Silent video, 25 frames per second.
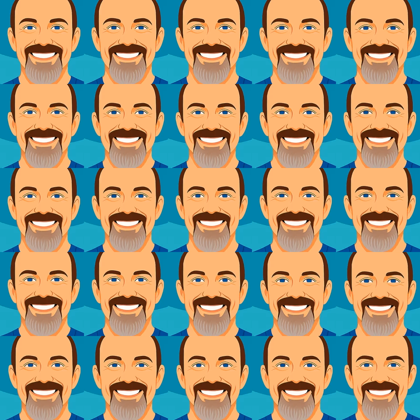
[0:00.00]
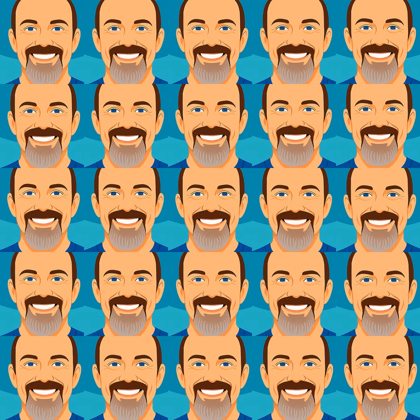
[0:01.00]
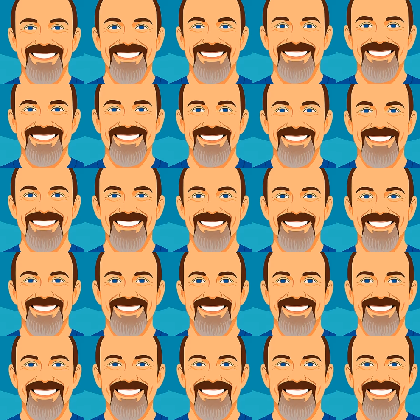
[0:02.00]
and now it's even worse. The pattern repeated.